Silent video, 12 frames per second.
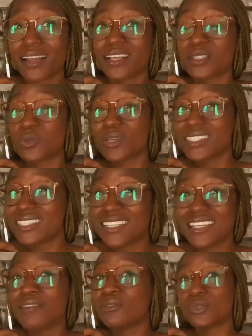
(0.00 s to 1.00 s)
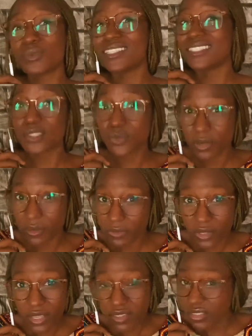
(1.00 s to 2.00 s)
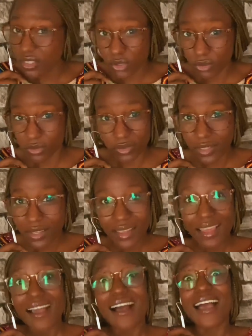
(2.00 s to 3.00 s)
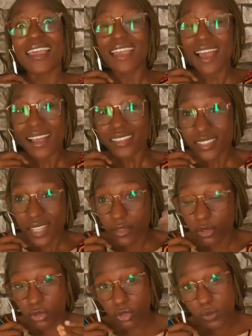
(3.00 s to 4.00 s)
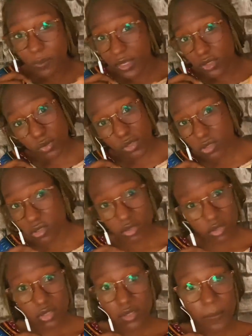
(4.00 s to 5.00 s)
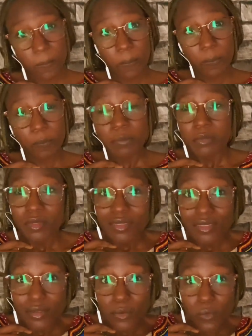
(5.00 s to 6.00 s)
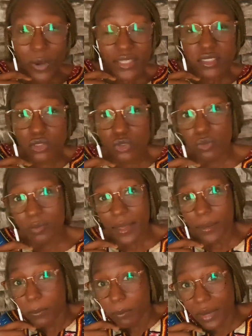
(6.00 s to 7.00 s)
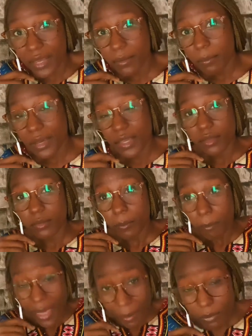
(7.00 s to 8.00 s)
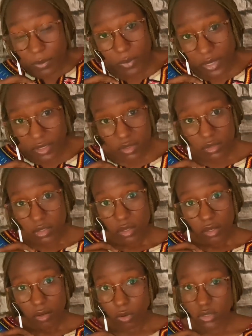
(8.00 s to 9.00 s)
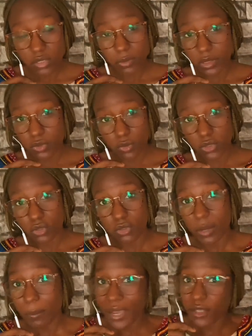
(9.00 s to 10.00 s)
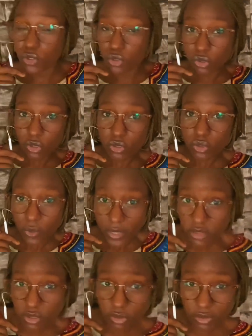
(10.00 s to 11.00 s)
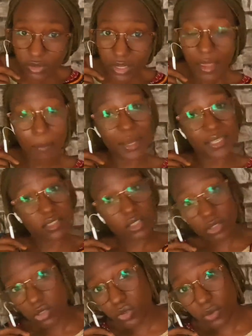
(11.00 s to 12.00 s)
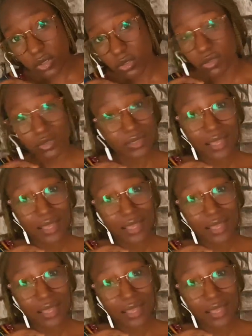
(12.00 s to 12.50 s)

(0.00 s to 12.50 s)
as 2011, 2012 session. I answered all those past questions. Went into my MBBS coursemates question, my junior's question, my senior's questions,